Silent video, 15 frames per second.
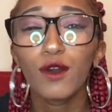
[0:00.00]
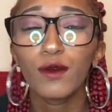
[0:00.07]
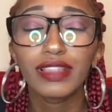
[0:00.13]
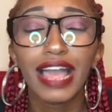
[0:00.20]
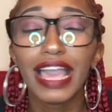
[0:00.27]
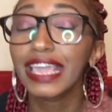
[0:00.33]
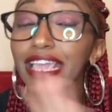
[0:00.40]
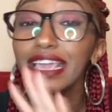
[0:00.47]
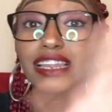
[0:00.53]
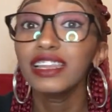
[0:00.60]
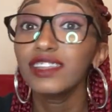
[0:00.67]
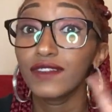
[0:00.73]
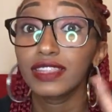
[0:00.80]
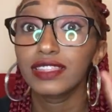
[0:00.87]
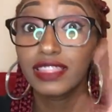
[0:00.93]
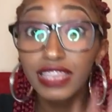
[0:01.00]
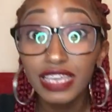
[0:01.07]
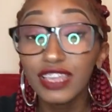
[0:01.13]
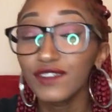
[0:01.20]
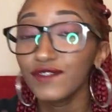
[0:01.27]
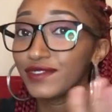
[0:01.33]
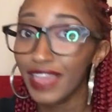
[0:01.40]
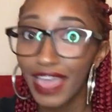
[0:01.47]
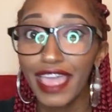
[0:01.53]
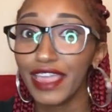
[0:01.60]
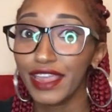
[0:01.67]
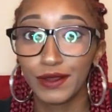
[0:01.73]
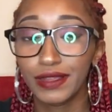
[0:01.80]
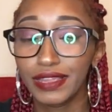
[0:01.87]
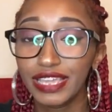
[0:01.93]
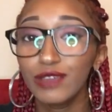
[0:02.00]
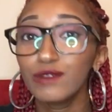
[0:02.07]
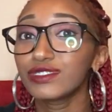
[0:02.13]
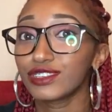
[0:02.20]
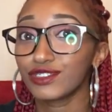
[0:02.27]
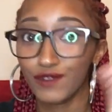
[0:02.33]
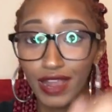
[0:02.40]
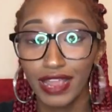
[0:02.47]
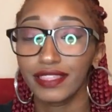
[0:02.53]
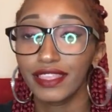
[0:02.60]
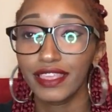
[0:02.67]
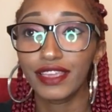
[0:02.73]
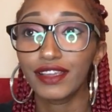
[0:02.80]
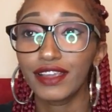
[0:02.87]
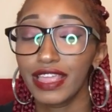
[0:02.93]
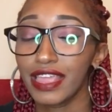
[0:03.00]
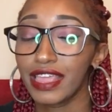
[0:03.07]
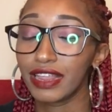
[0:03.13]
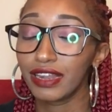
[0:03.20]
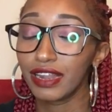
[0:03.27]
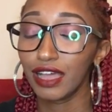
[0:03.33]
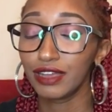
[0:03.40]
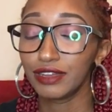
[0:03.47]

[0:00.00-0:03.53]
Or, like, he didn't even leave that area. He was just right there. And